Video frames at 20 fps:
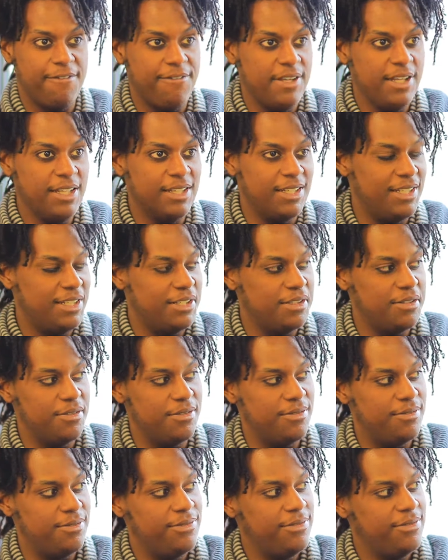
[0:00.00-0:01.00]
feeling
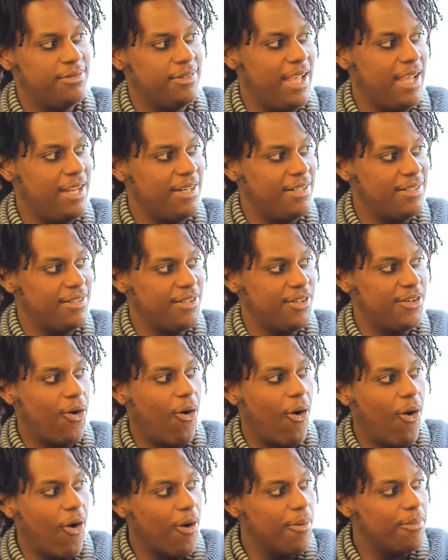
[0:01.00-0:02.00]
of that
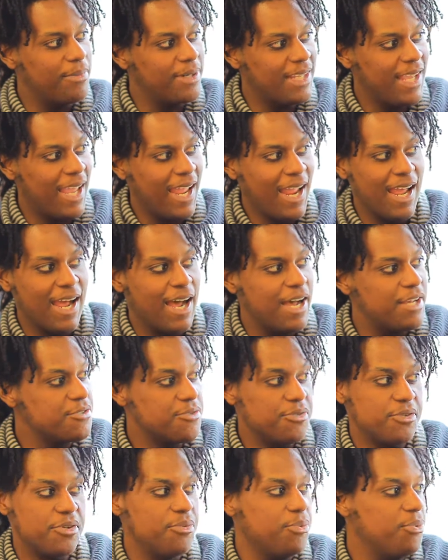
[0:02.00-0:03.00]
calm chaos
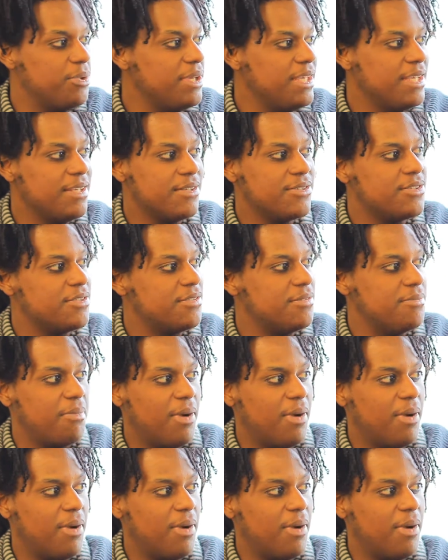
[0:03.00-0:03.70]
for weeks and